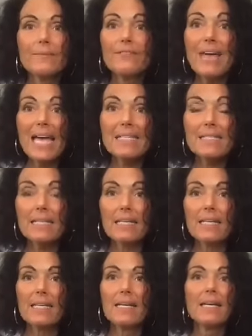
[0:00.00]
Fasting.
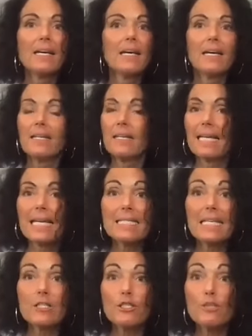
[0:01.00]
Like I
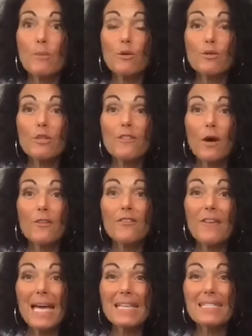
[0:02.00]
said, I just spoke to on the
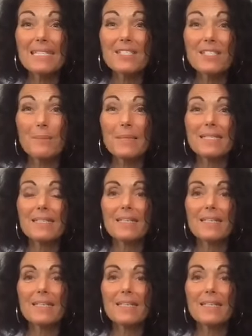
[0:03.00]
fasting summit.